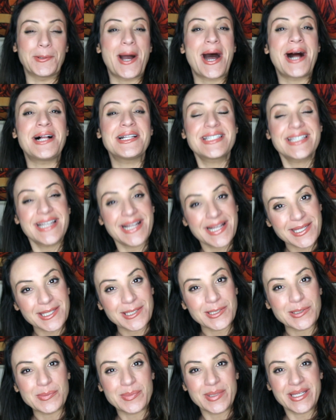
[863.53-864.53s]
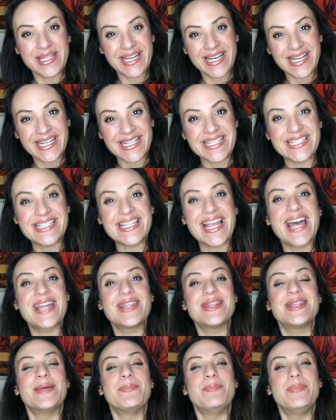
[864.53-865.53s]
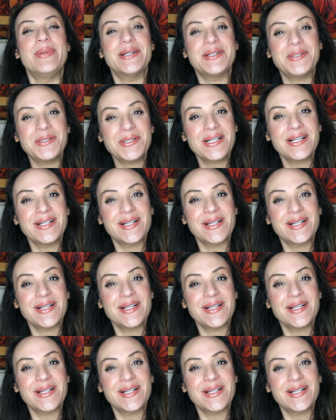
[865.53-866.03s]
Well, I'll tell you, because the bill